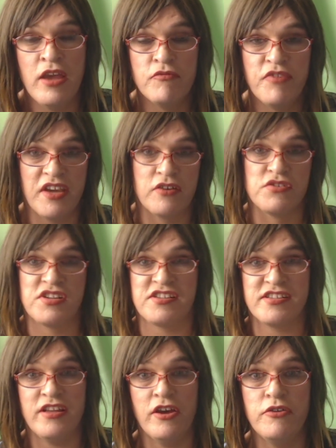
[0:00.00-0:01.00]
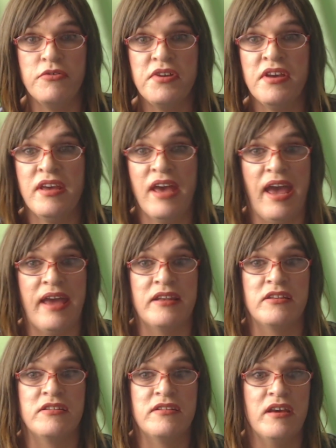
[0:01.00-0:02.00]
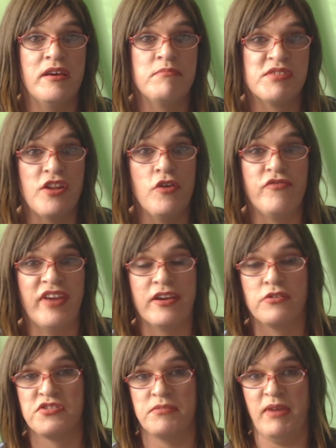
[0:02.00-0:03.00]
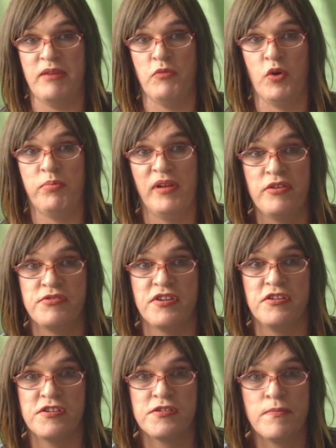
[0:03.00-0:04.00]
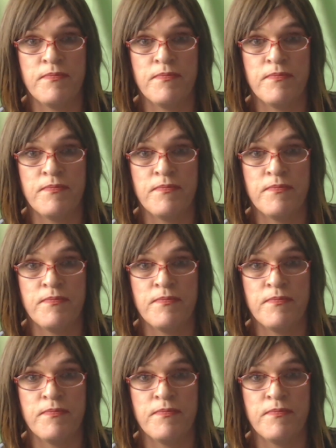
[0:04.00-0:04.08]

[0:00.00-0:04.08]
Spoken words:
Vehicles are slowed and slow vehicles emit more pollutants.